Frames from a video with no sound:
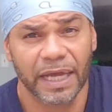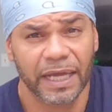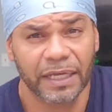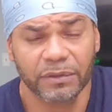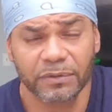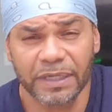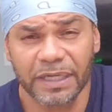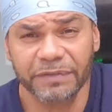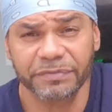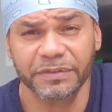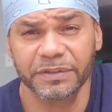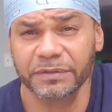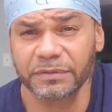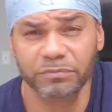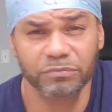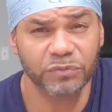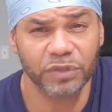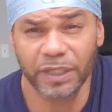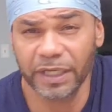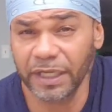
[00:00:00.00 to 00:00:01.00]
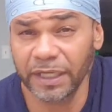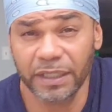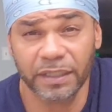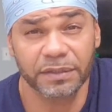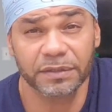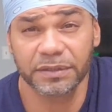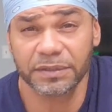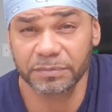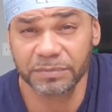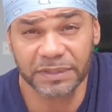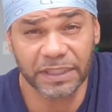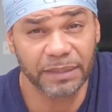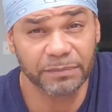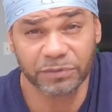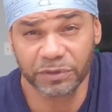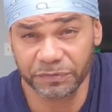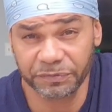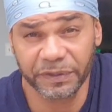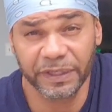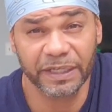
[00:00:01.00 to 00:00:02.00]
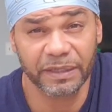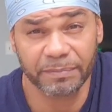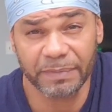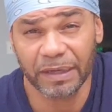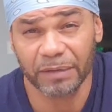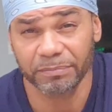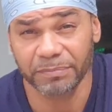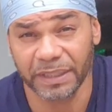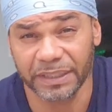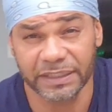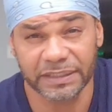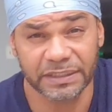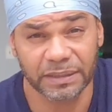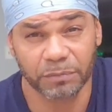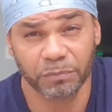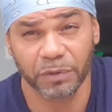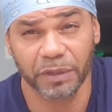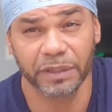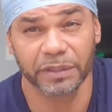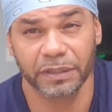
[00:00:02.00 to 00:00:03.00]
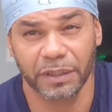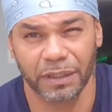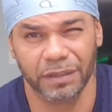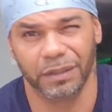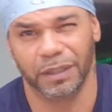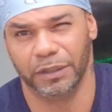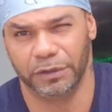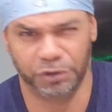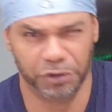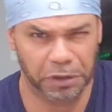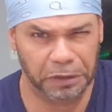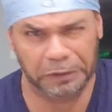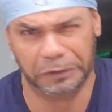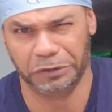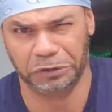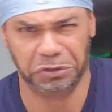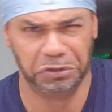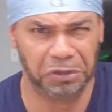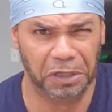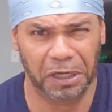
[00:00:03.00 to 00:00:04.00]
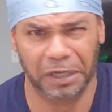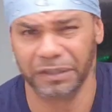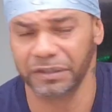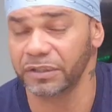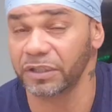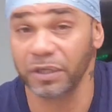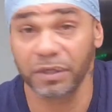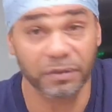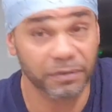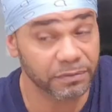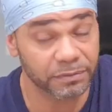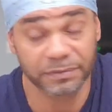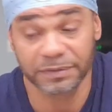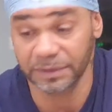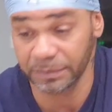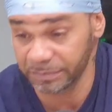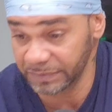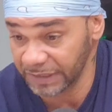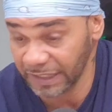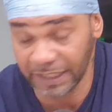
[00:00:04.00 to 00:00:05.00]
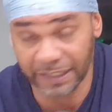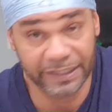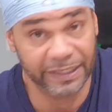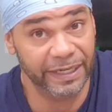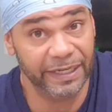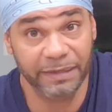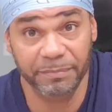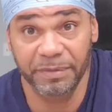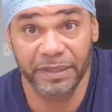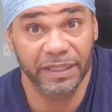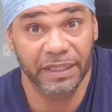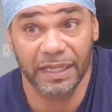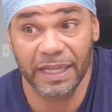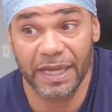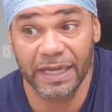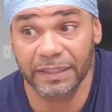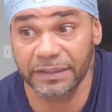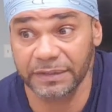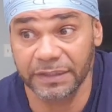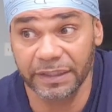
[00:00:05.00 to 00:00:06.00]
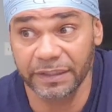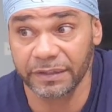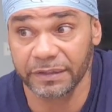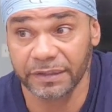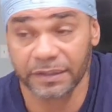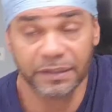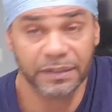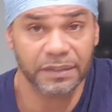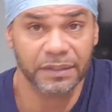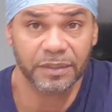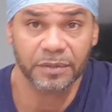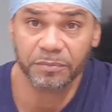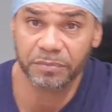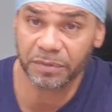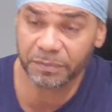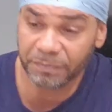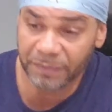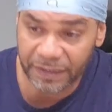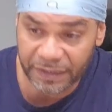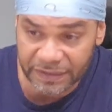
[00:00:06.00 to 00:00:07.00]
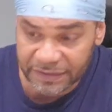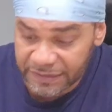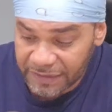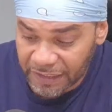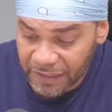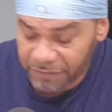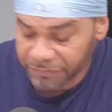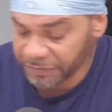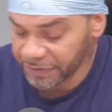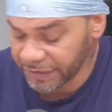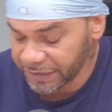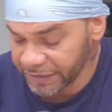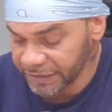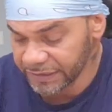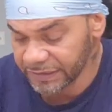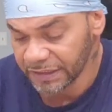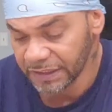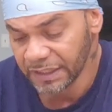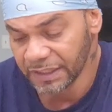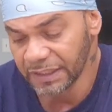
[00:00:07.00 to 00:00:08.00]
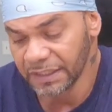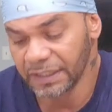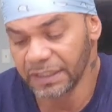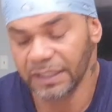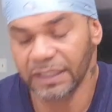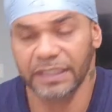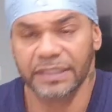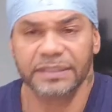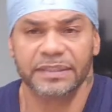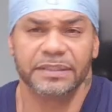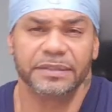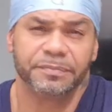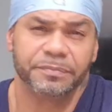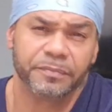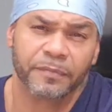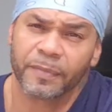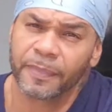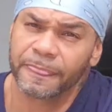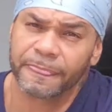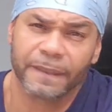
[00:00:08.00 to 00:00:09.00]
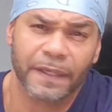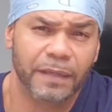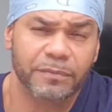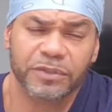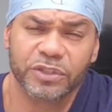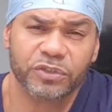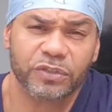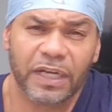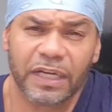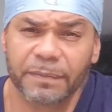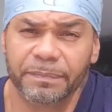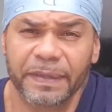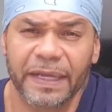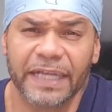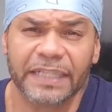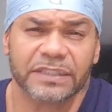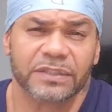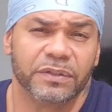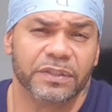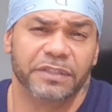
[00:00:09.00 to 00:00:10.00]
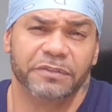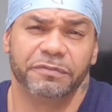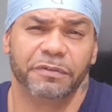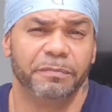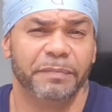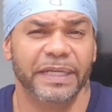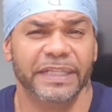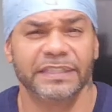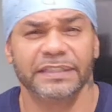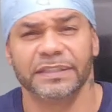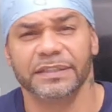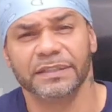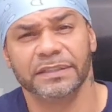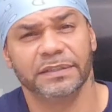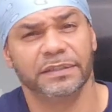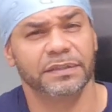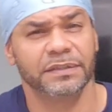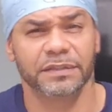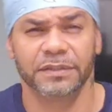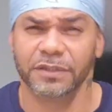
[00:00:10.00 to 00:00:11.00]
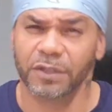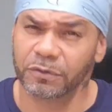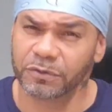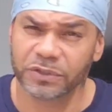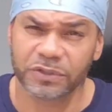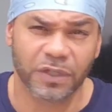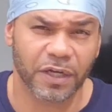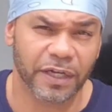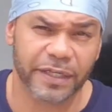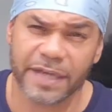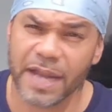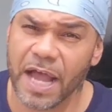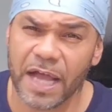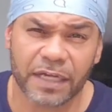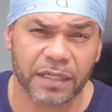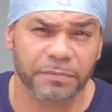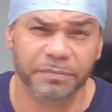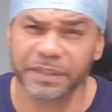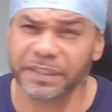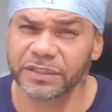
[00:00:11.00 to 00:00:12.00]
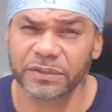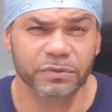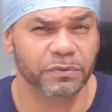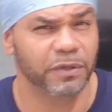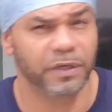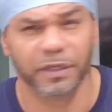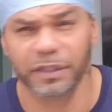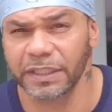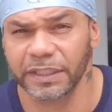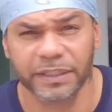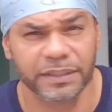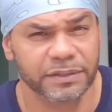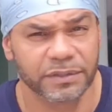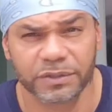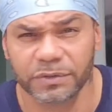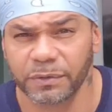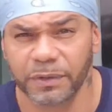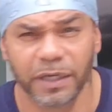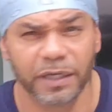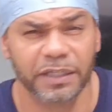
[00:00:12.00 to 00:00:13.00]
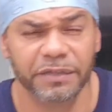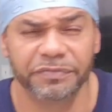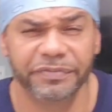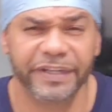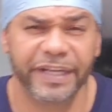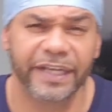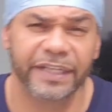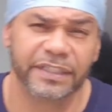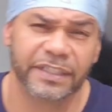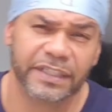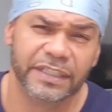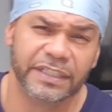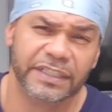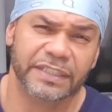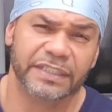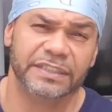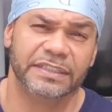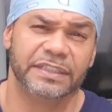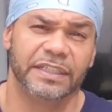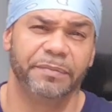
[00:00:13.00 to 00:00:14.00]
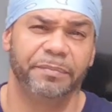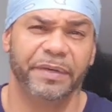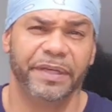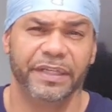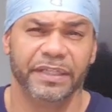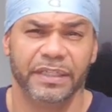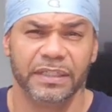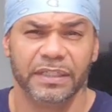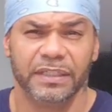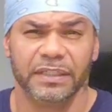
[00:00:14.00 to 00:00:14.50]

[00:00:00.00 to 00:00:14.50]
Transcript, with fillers: I don't have to. Yeah, sometimes you forget about money somewhere. Y'all like, Jay, you got no. Sometimes it ain't be a lot either. Put money aside for the kids. Listen, I'm just trying to pass on information. Don't start knocking me. It's too early. It's too early for that. You zimmy.